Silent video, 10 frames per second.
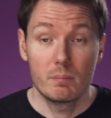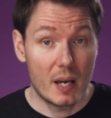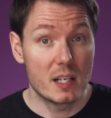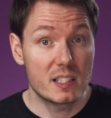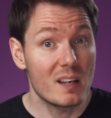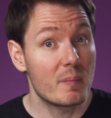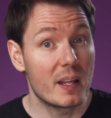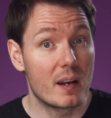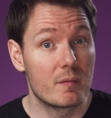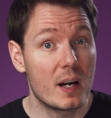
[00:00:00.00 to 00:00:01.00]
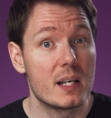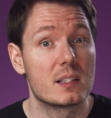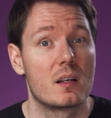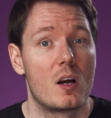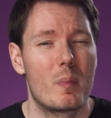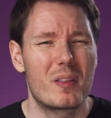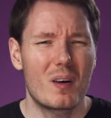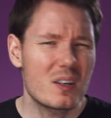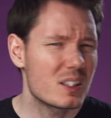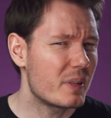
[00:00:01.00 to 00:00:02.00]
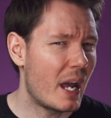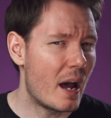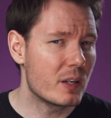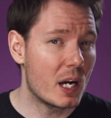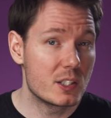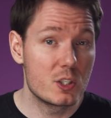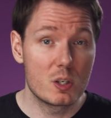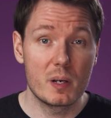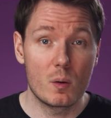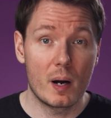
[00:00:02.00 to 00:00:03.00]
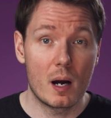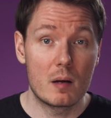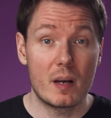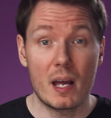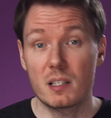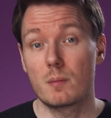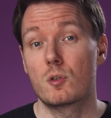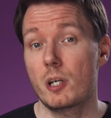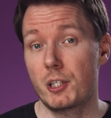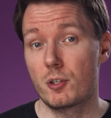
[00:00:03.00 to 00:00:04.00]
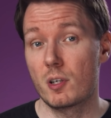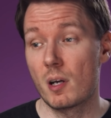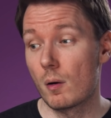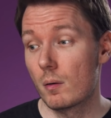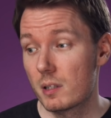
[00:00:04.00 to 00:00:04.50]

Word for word: And I stand by that advice, but there are some caveats you should be aware of and some tricks you should know